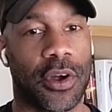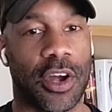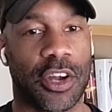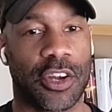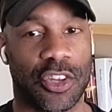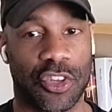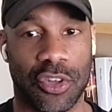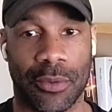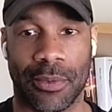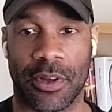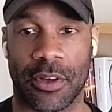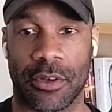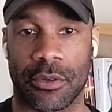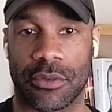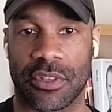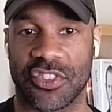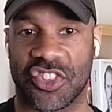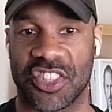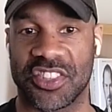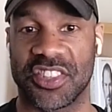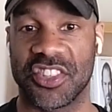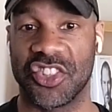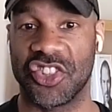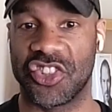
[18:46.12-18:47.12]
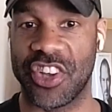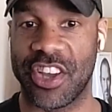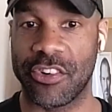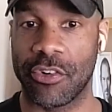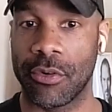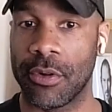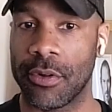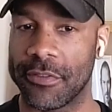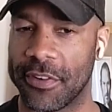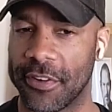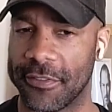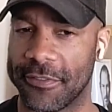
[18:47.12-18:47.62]
are you talking about just in
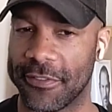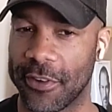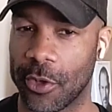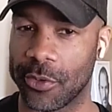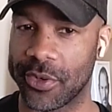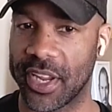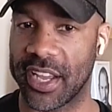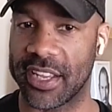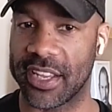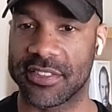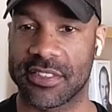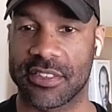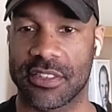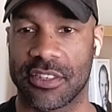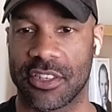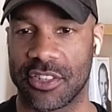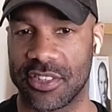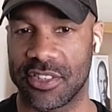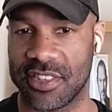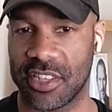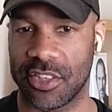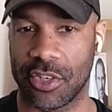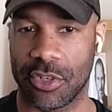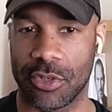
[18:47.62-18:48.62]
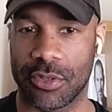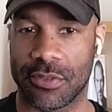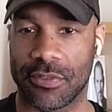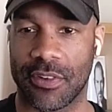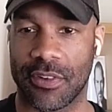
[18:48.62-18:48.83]
general or for Flowdesk? You said you use